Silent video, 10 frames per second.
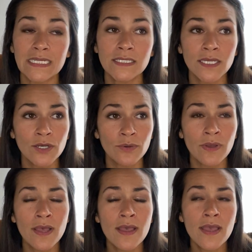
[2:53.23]

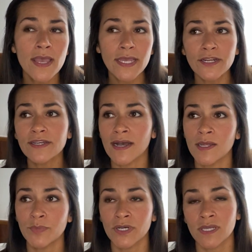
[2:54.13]
So in our
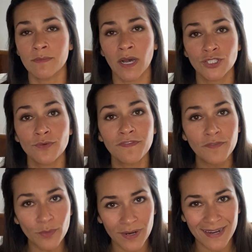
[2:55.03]
guidebook in module
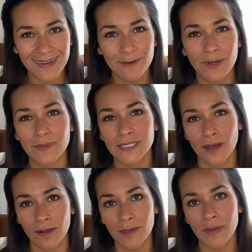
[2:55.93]
4, where we
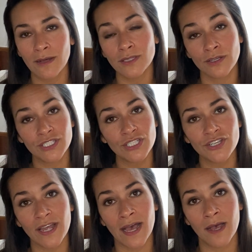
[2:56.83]
talk about launching
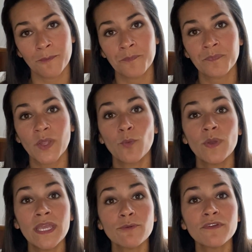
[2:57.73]
your app,
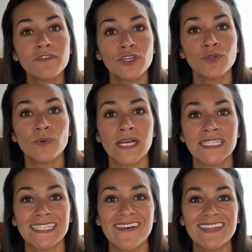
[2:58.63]
we review a
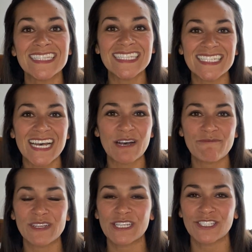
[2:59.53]

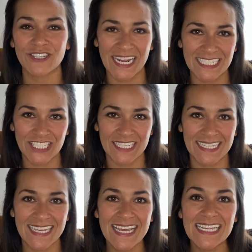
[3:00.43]
7-step
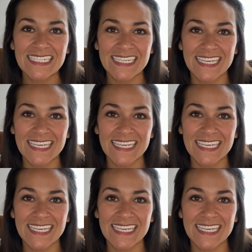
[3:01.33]
strategy to